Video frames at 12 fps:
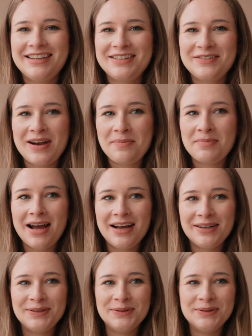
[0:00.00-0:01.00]

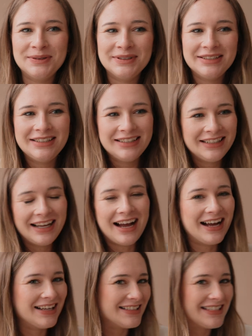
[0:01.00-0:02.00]
grandma or
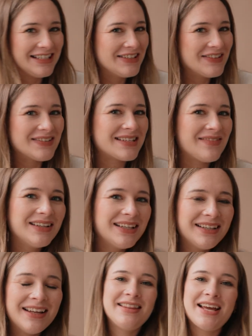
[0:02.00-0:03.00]
auntie or
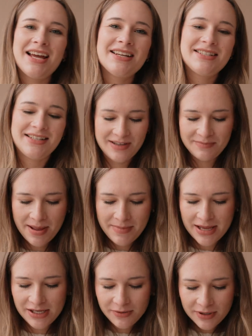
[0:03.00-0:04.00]
something that might
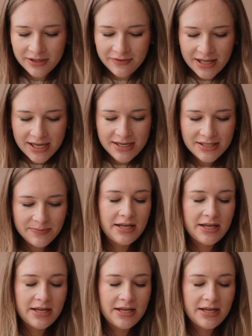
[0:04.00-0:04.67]
make you one of these,